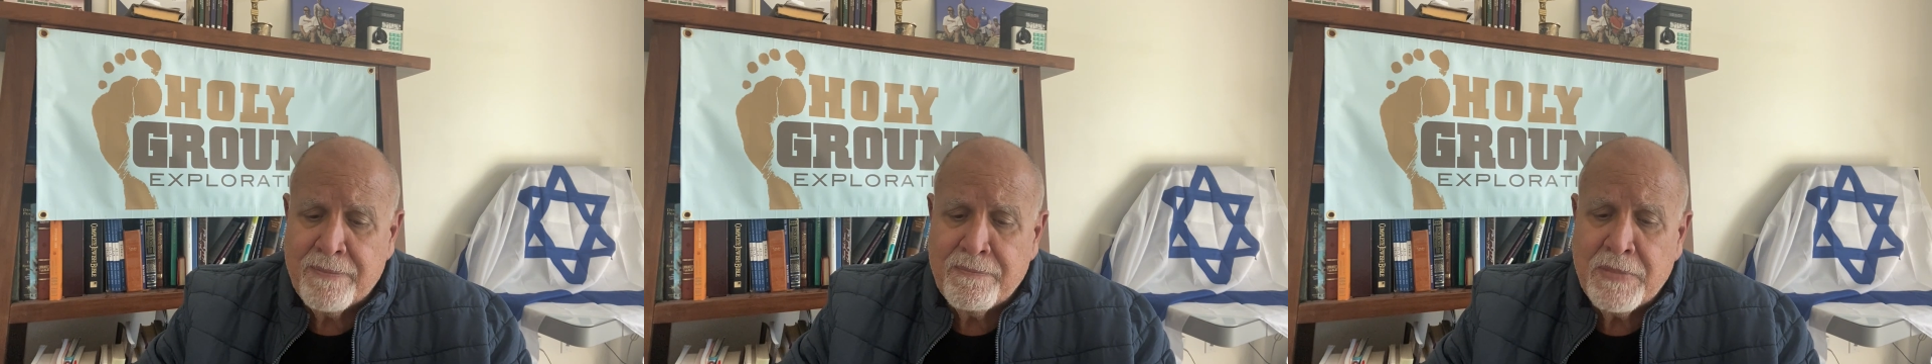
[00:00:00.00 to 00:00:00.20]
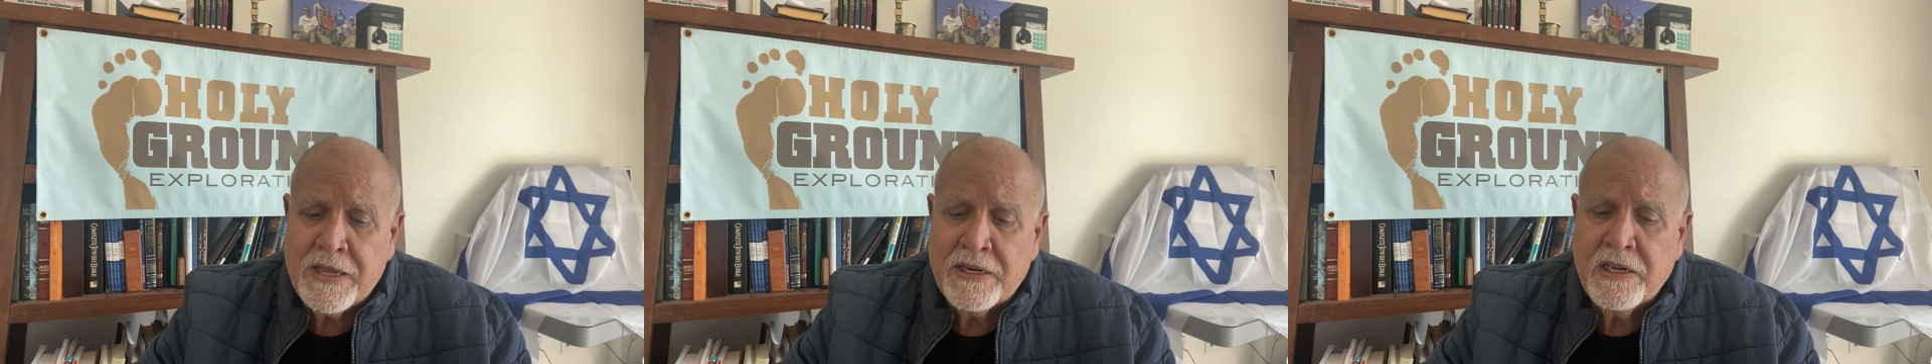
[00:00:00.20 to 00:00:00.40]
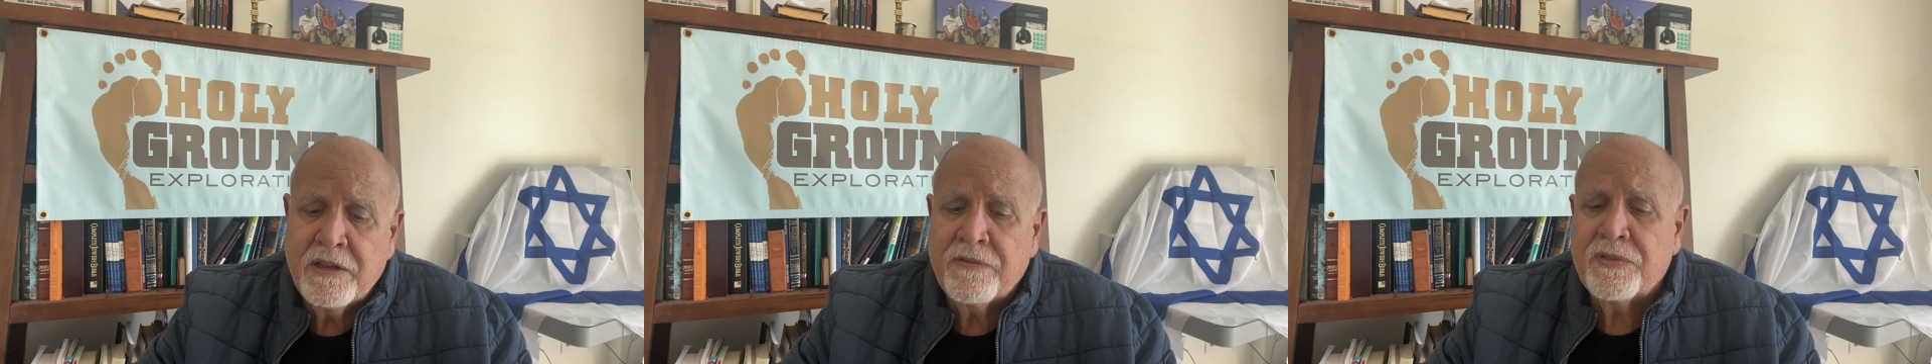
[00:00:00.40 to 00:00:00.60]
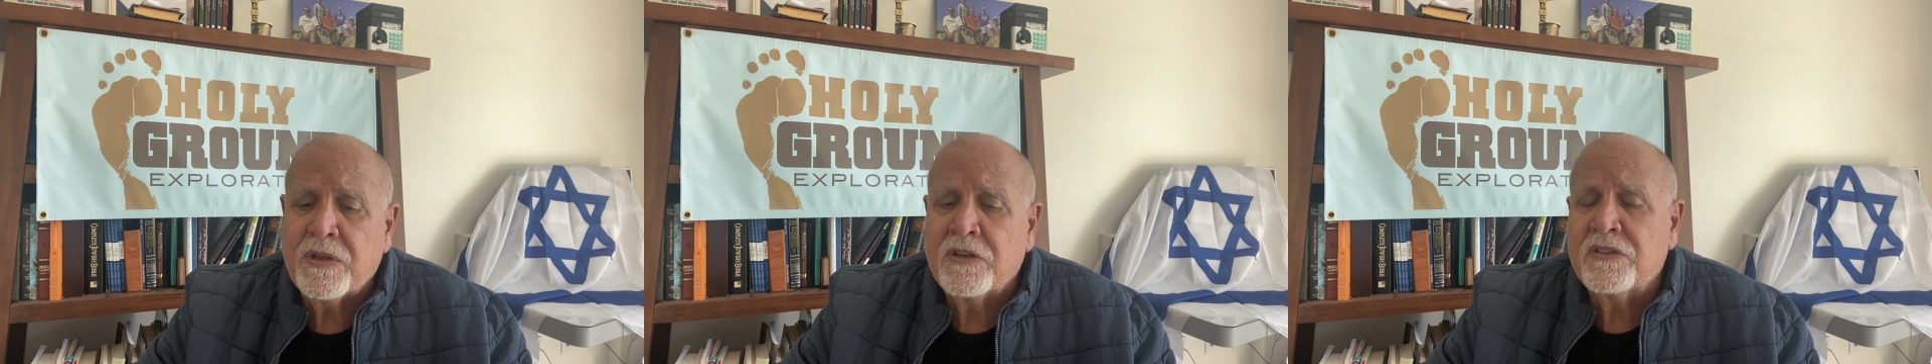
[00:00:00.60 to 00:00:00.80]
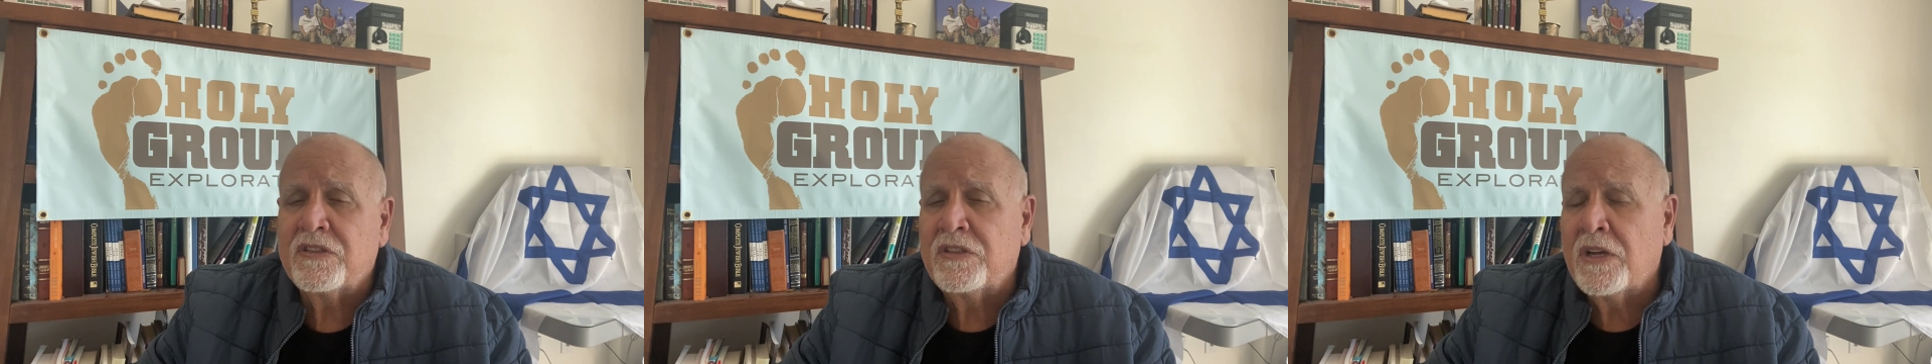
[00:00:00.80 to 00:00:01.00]
many of
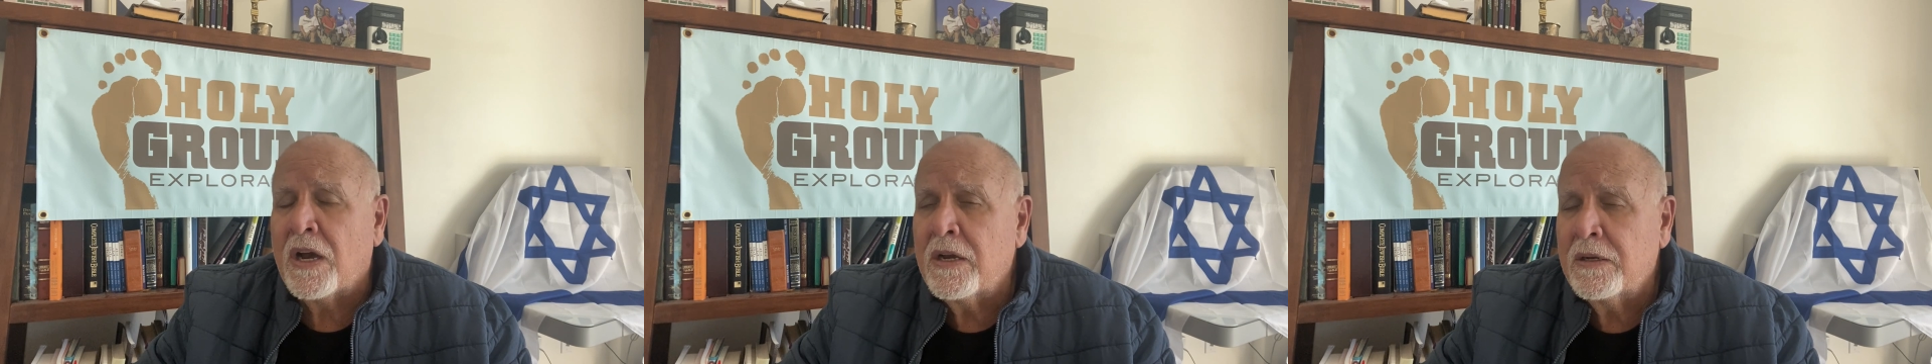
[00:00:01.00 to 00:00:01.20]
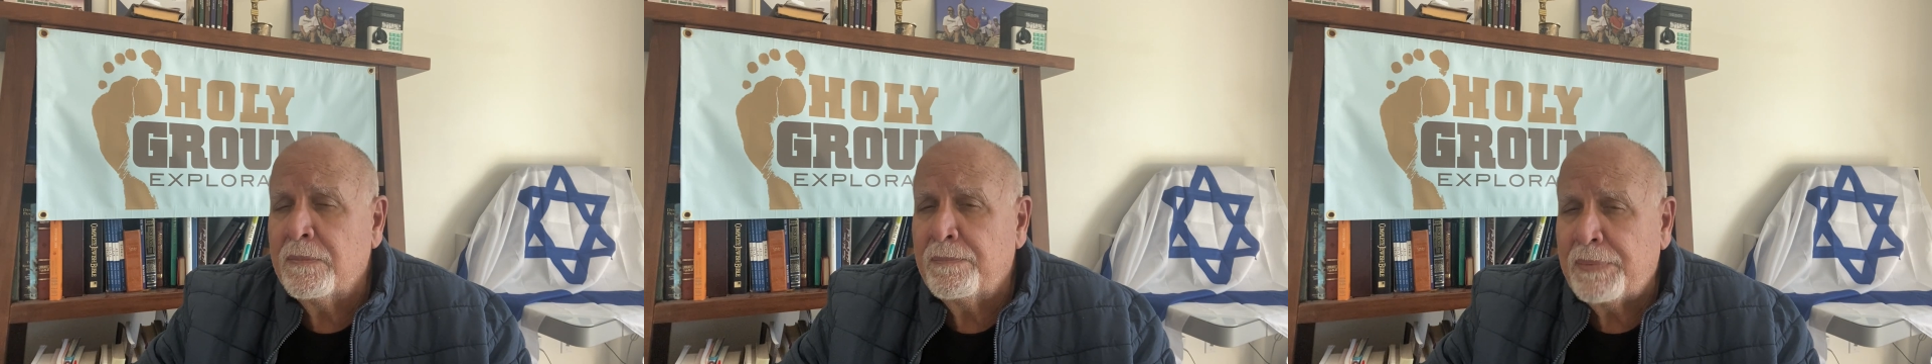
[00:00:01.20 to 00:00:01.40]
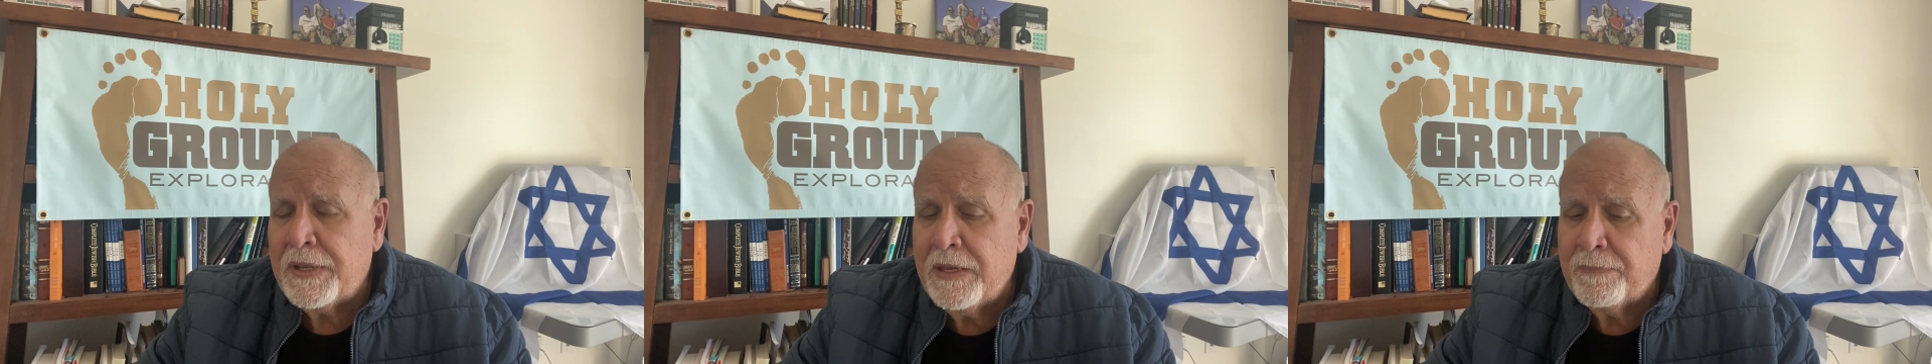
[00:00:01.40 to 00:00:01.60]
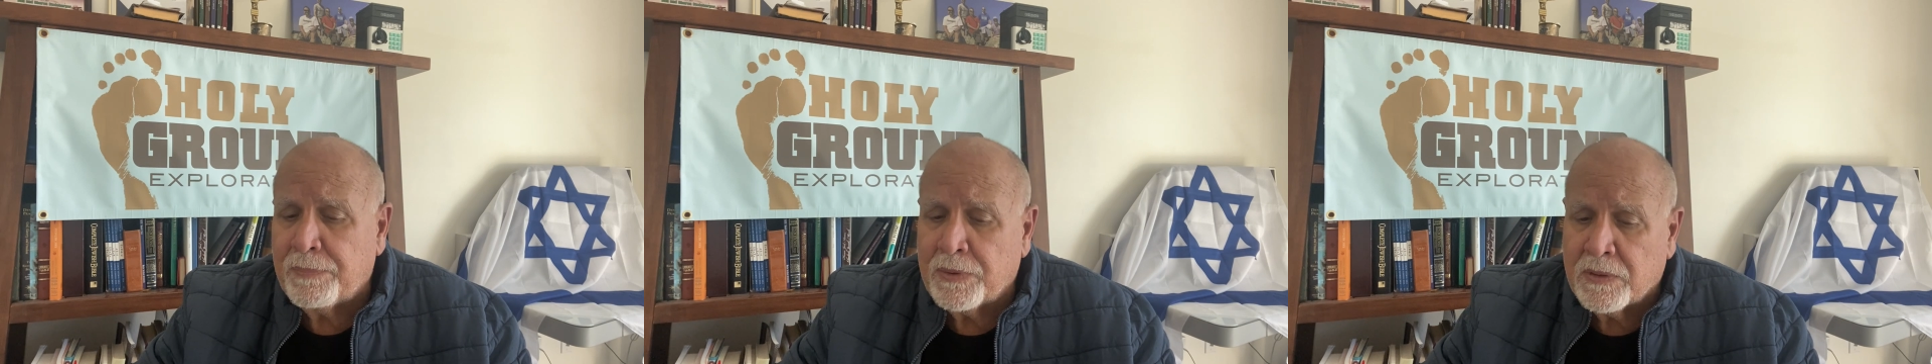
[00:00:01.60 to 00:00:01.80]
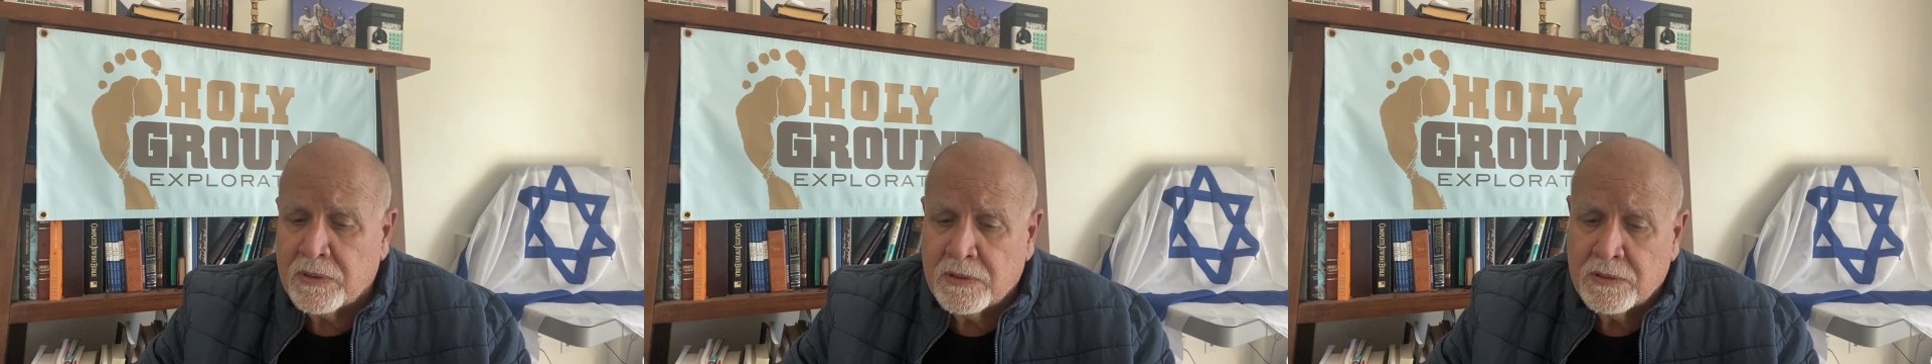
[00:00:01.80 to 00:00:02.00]
those young
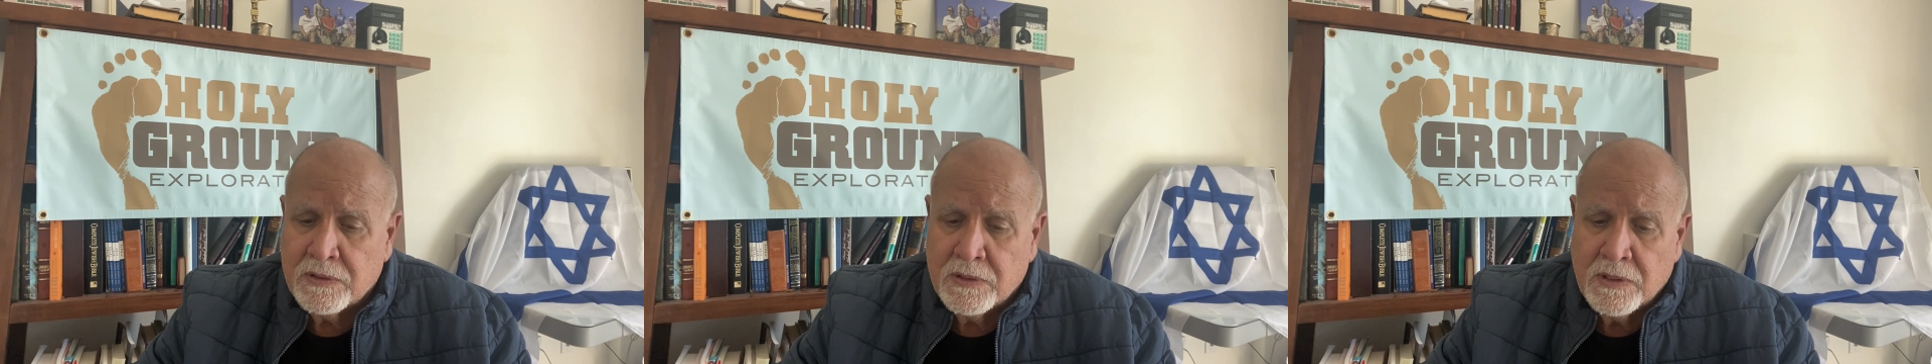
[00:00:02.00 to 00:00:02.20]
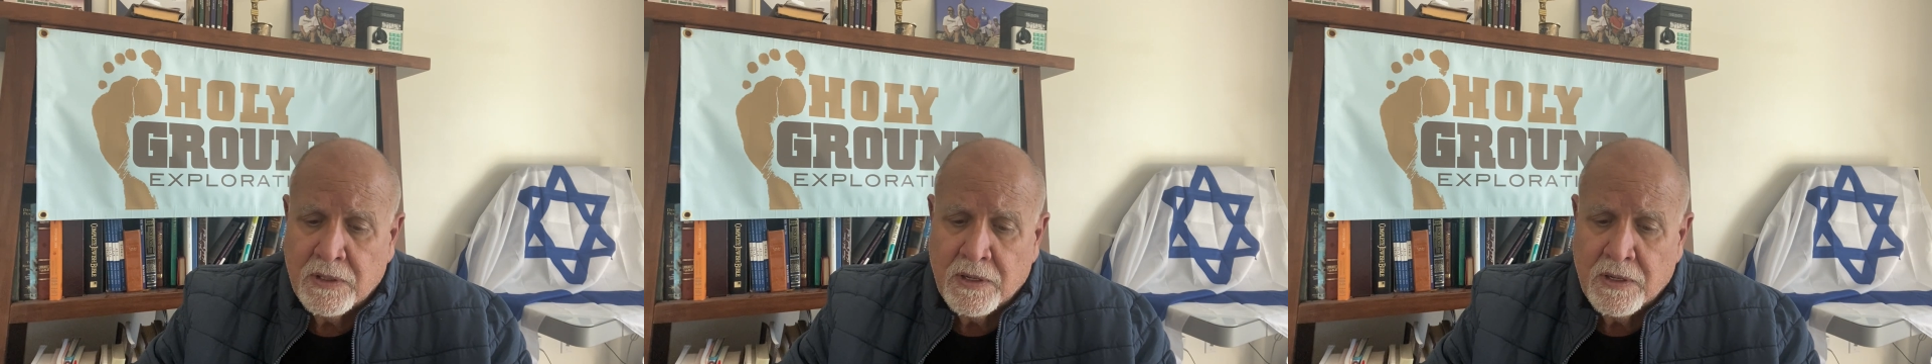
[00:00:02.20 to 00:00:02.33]
people